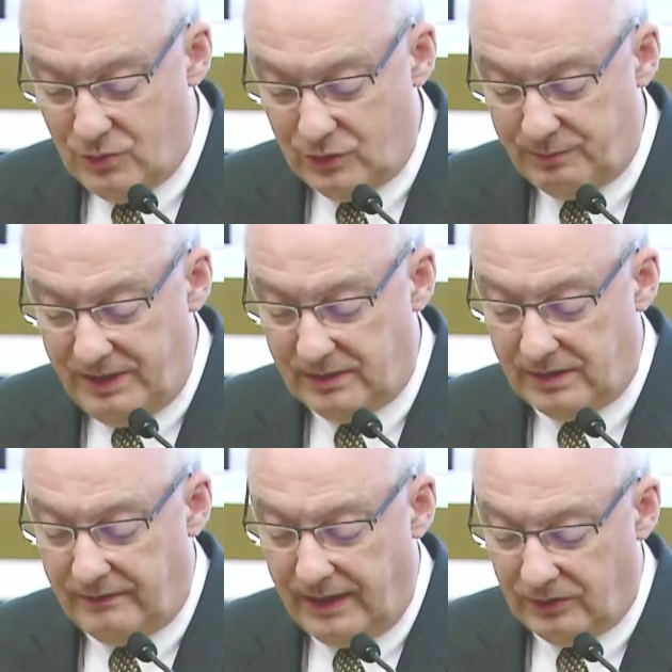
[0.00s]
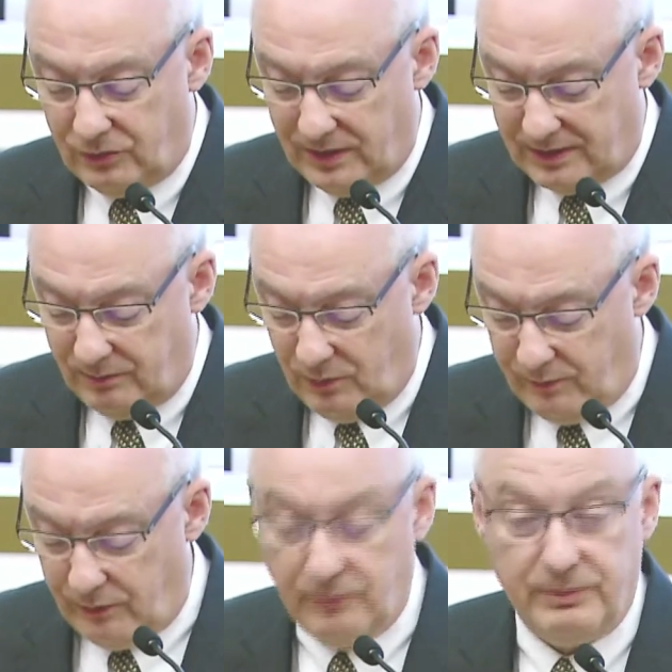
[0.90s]
speakers invited to SMU
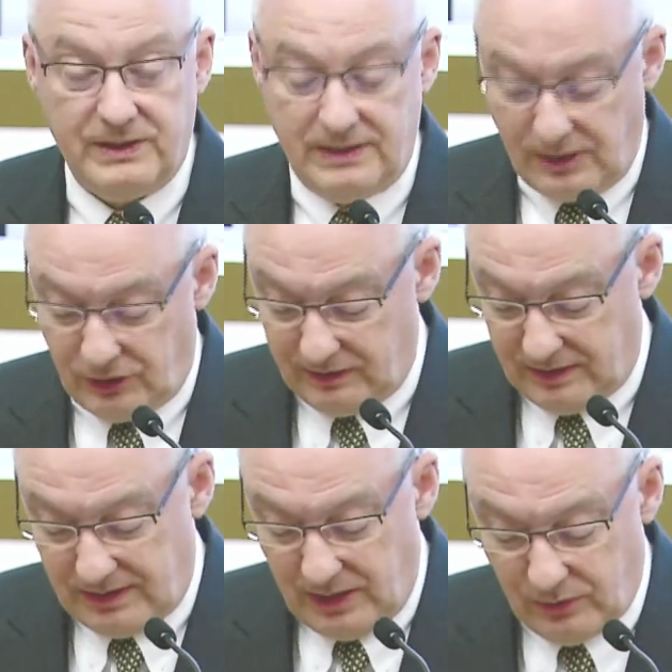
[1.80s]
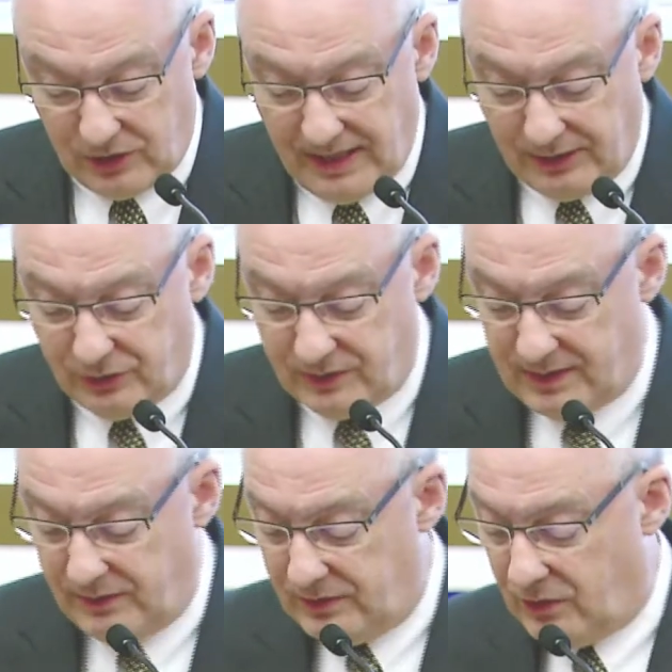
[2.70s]
for the Presidential Distinguished Lecture
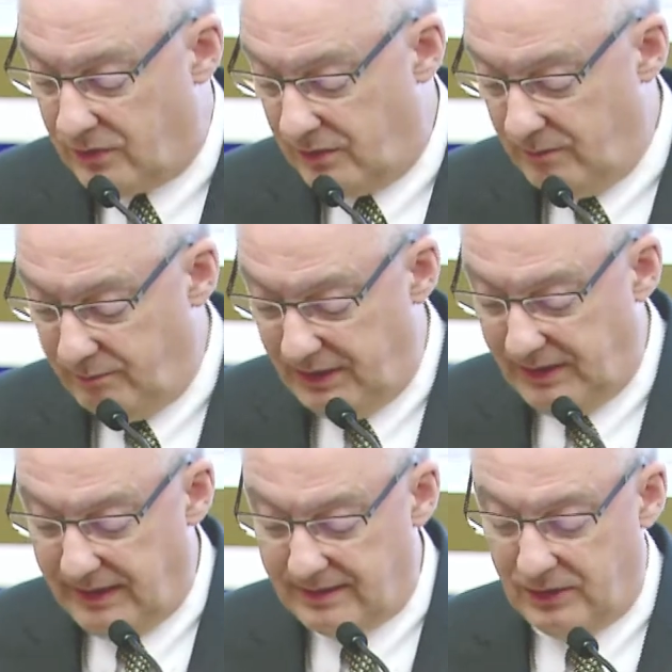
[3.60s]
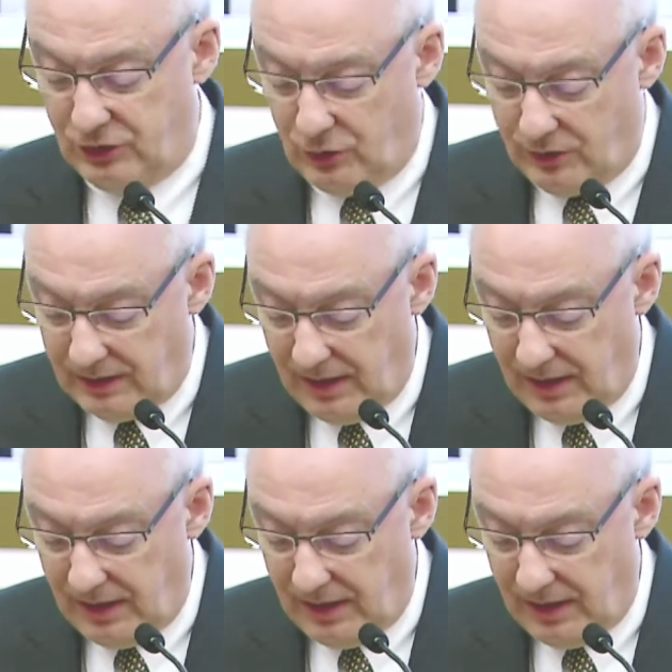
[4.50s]
Series, or PDLS in short,